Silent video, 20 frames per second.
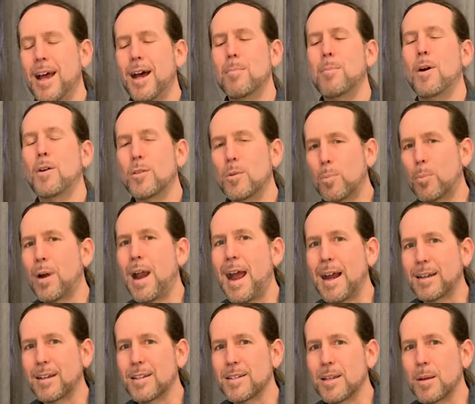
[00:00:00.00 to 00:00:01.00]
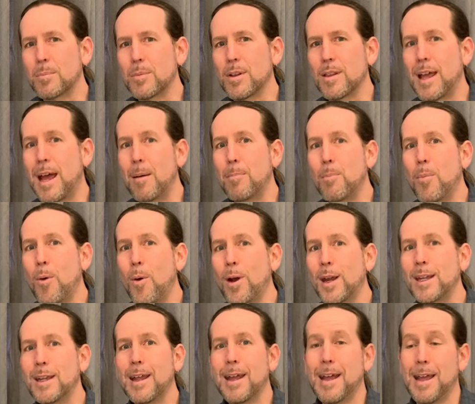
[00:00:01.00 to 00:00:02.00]
about the practice up to that
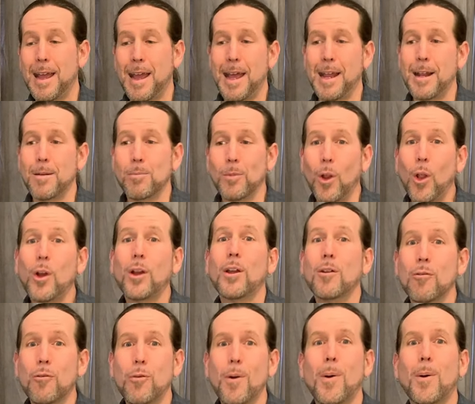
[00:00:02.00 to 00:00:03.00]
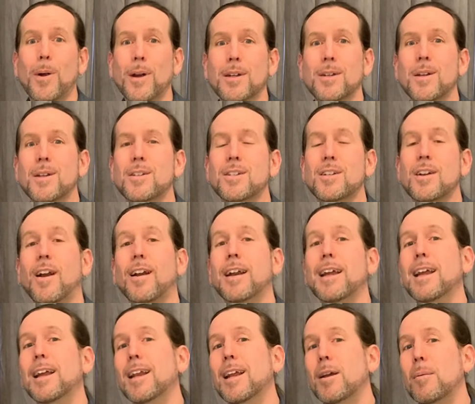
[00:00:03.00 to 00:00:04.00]
point, and I'm looking forward to start
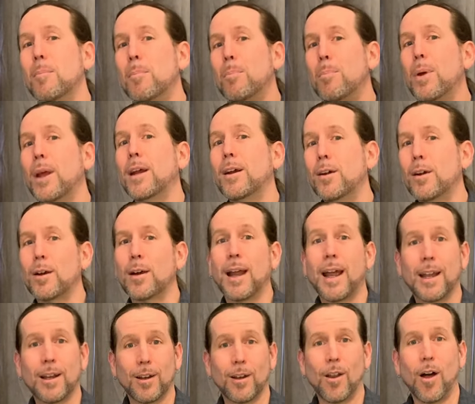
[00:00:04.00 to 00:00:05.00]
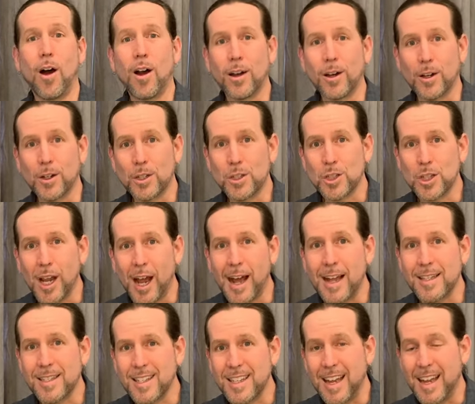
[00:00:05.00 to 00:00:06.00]
hitting bigger and longer
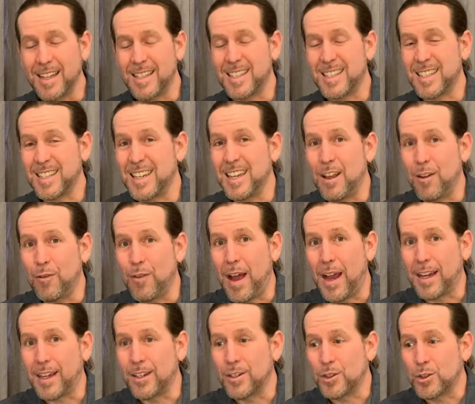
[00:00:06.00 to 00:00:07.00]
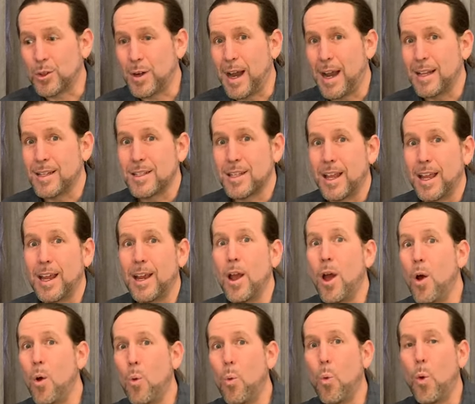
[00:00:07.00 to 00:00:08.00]
shots and see if I can translate
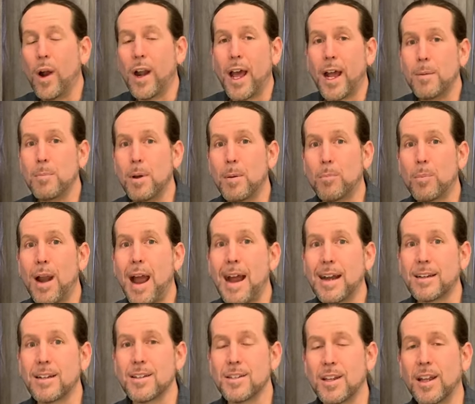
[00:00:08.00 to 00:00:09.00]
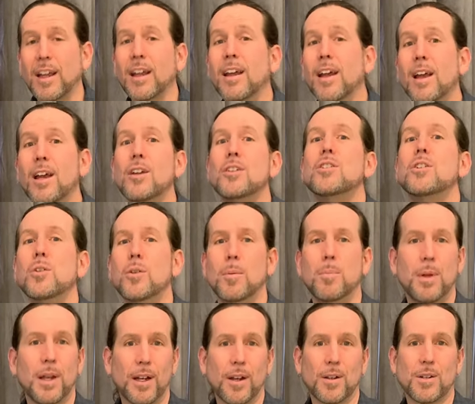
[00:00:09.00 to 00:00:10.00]
what I'd been practicing to a
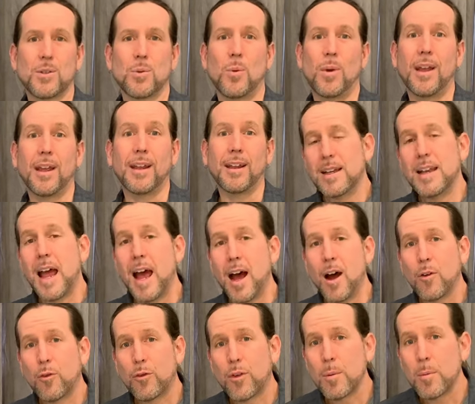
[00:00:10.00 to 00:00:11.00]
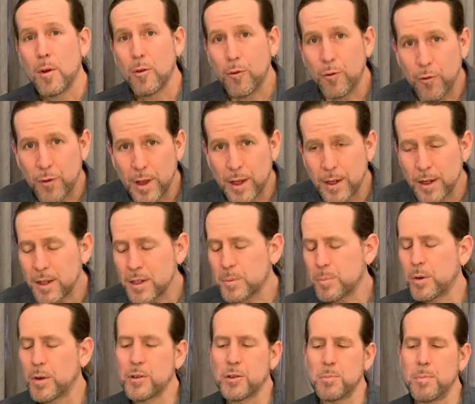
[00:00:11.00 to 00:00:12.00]
bigger swing. Now, from a fitness
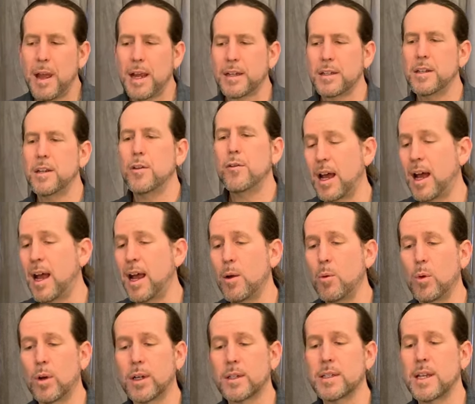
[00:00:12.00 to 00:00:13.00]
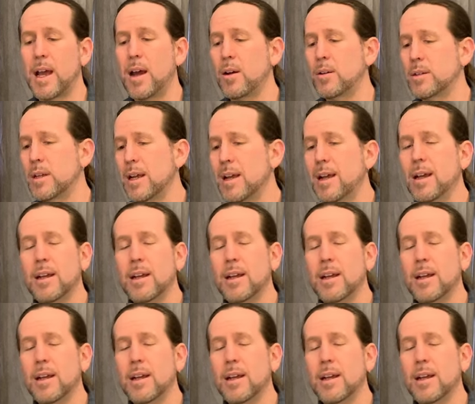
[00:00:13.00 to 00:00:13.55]
perspective, I worked out